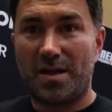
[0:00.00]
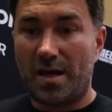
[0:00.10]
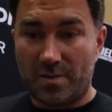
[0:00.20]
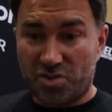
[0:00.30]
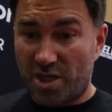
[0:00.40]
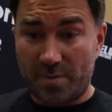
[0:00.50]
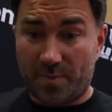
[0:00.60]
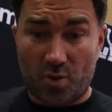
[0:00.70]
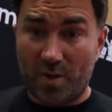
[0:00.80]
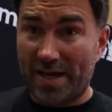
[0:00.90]
Like Jake
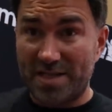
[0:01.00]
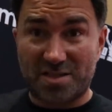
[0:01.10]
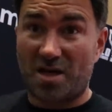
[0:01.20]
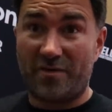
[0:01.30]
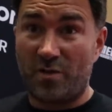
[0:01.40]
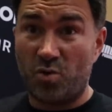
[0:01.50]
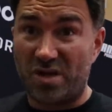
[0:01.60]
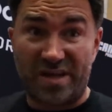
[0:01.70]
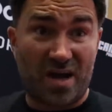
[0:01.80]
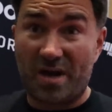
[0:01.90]
Paul against Tyron
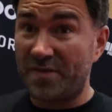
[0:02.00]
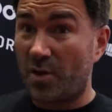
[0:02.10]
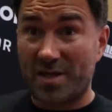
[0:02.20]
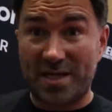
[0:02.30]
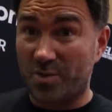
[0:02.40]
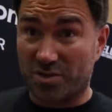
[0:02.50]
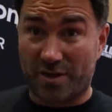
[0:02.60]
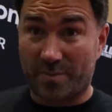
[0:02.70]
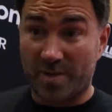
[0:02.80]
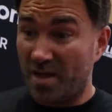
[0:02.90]
Woodley, I've no idea what's
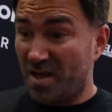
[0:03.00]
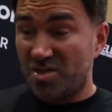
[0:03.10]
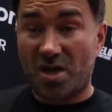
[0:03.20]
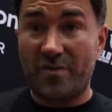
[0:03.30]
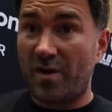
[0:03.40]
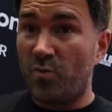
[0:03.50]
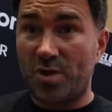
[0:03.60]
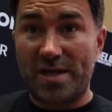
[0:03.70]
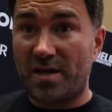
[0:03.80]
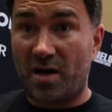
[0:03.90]
going to happen. Tyron
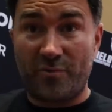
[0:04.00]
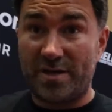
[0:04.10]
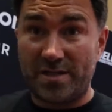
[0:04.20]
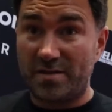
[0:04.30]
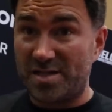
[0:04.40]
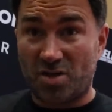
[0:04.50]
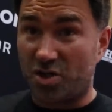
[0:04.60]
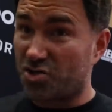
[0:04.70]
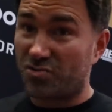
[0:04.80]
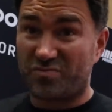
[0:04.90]
Woodley can't really, he's
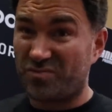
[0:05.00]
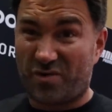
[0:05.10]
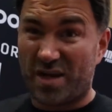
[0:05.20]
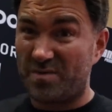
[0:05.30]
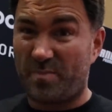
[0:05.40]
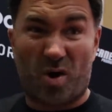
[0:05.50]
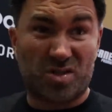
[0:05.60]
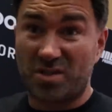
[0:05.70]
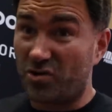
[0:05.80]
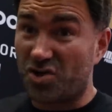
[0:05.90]
not a great
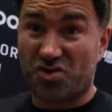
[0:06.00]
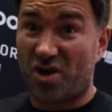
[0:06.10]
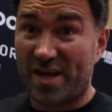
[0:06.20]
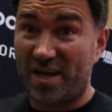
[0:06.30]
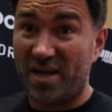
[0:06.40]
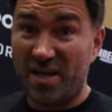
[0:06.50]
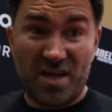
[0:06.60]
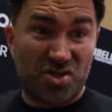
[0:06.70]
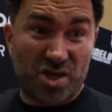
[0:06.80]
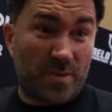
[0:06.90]
boxer or a striker.
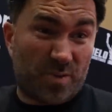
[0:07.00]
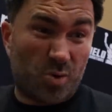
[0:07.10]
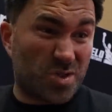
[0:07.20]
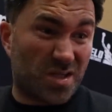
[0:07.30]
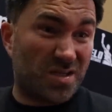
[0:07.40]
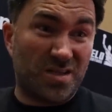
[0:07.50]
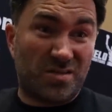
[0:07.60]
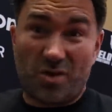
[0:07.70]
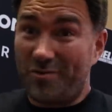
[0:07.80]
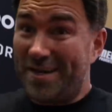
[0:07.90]
Jake Paul's a,
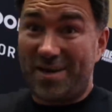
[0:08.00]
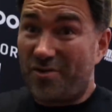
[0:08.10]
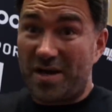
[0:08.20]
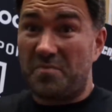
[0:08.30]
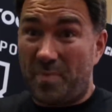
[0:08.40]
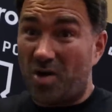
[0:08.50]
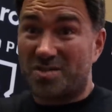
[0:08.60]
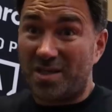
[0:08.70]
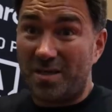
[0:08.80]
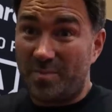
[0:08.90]
not really a great
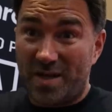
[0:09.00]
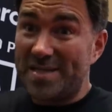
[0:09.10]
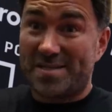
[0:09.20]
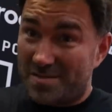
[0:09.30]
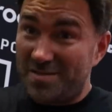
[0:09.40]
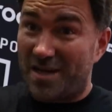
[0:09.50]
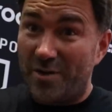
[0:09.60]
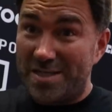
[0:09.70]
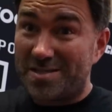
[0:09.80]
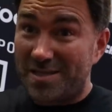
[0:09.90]
boxer, but he's, you
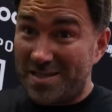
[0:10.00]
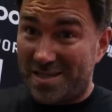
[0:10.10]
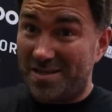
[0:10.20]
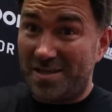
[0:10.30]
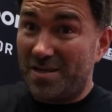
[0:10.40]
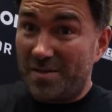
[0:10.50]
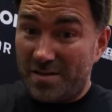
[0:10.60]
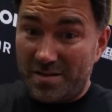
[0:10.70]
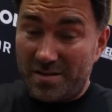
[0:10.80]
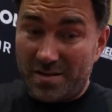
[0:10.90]
know, he's, he's a,
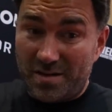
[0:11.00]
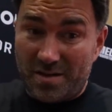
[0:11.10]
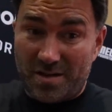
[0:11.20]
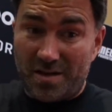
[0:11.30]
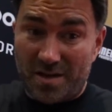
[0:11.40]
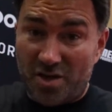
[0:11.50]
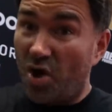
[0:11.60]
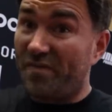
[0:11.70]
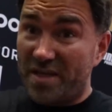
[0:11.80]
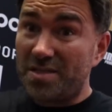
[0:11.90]
uh, a
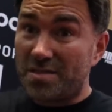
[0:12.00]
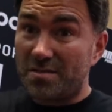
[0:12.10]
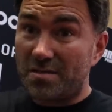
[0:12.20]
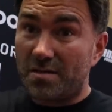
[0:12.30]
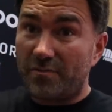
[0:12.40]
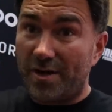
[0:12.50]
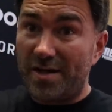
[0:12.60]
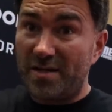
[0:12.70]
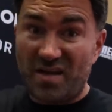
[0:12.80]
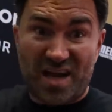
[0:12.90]
novice,
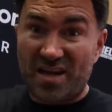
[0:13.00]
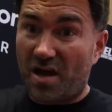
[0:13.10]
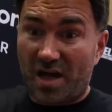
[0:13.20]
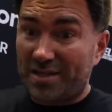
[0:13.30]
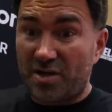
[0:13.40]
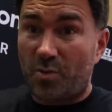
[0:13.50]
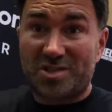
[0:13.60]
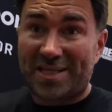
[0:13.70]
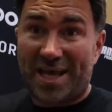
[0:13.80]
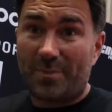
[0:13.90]
really. And I don't know
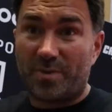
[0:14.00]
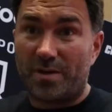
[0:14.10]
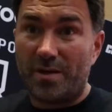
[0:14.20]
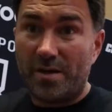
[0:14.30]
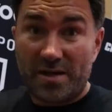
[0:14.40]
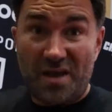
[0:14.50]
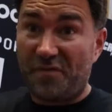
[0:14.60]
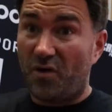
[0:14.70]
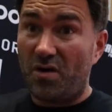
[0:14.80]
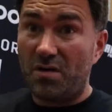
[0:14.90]
what's going to happen.
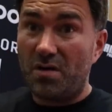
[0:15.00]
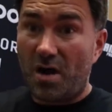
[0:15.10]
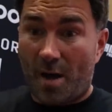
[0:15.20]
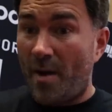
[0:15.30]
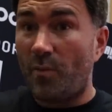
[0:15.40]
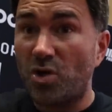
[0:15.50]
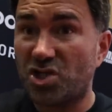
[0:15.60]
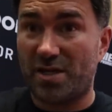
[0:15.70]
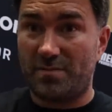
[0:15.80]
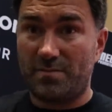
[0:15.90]
Therefore, I might
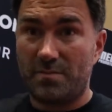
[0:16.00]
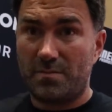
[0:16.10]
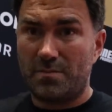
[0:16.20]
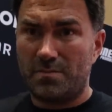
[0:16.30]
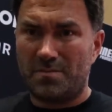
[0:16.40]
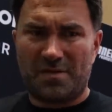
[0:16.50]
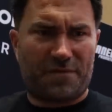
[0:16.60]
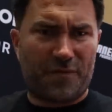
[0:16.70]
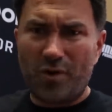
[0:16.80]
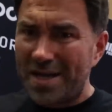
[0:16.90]
watch it.
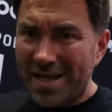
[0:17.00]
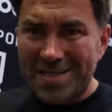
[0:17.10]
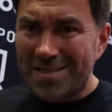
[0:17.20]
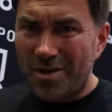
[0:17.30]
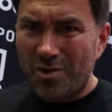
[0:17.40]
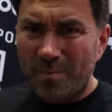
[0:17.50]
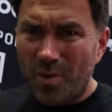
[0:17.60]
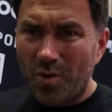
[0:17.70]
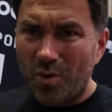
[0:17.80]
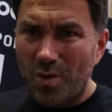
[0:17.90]
Floyd against Logan
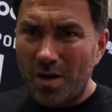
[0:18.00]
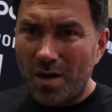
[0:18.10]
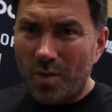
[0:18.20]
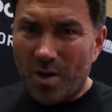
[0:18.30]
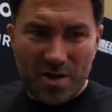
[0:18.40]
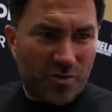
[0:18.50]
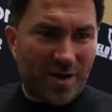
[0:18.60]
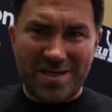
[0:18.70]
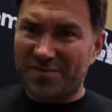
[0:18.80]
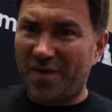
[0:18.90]
Paul, one of the
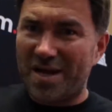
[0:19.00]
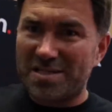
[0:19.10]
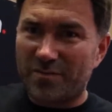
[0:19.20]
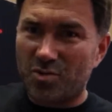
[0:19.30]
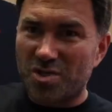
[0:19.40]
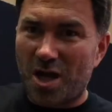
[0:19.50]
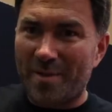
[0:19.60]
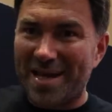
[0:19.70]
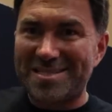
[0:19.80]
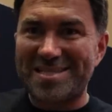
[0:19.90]
greatest fighters of all
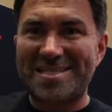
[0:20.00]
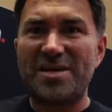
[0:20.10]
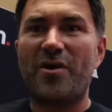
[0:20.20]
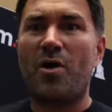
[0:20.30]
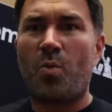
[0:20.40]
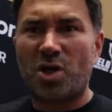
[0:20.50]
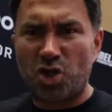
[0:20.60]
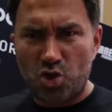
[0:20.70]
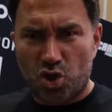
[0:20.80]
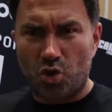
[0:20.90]
time against a zero and one
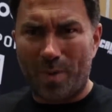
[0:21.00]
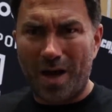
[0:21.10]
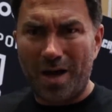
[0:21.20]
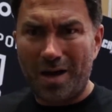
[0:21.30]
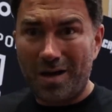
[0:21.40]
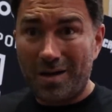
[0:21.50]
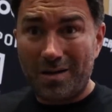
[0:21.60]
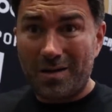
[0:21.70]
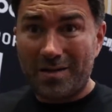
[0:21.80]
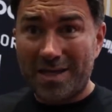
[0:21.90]
YouTuber.
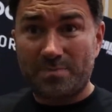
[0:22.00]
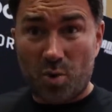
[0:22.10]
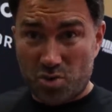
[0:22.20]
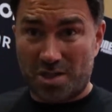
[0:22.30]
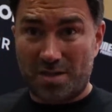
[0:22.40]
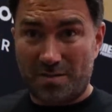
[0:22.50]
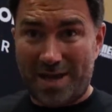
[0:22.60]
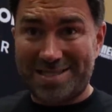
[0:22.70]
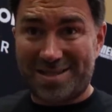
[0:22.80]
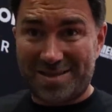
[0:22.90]
That's bullshit.
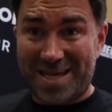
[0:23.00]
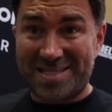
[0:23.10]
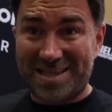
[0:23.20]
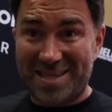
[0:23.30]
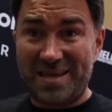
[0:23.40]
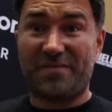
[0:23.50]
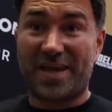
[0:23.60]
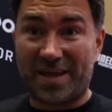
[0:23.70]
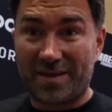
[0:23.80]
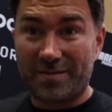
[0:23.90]
That's that's
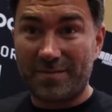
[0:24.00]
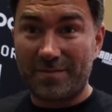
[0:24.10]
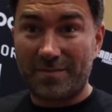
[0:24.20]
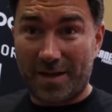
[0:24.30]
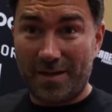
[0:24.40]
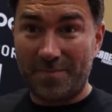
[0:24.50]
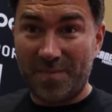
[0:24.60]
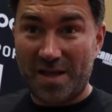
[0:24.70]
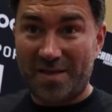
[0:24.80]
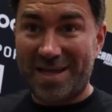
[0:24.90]
thieving. Yeah?
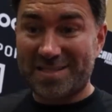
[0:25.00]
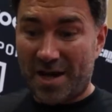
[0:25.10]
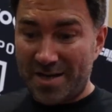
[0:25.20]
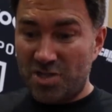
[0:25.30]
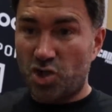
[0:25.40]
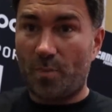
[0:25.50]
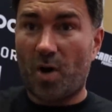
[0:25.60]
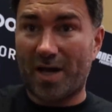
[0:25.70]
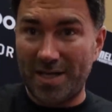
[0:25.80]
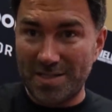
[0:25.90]
That's going into your
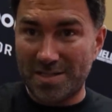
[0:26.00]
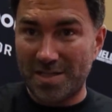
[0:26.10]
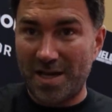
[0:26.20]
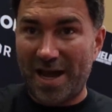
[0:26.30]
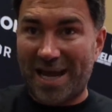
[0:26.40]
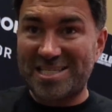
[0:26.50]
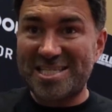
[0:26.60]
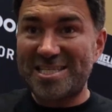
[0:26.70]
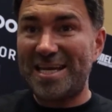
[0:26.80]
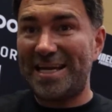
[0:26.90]
pockets and
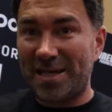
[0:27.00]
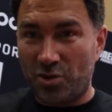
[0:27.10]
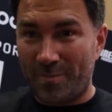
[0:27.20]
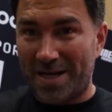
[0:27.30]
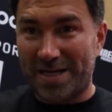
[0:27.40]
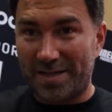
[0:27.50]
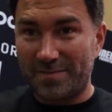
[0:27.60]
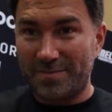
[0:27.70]
stealing your money.